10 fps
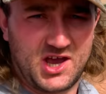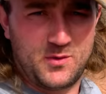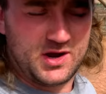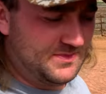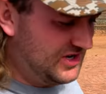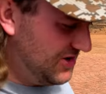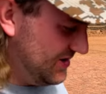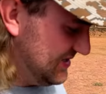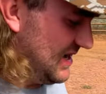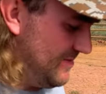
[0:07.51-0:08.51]
So we're going to be
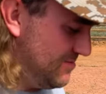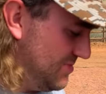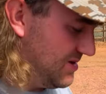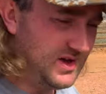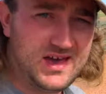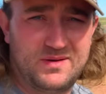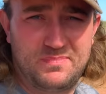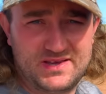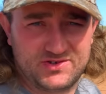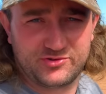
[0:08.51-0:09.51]
doing some uh,
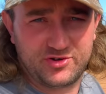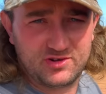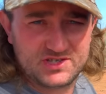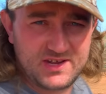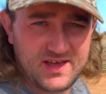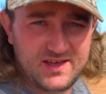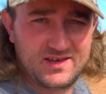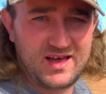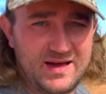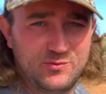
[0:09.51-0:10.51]
pest control today.
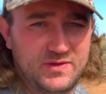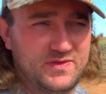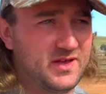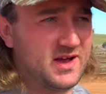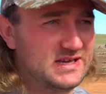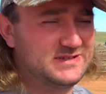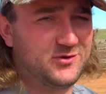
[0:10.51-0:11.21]
I'm with the guys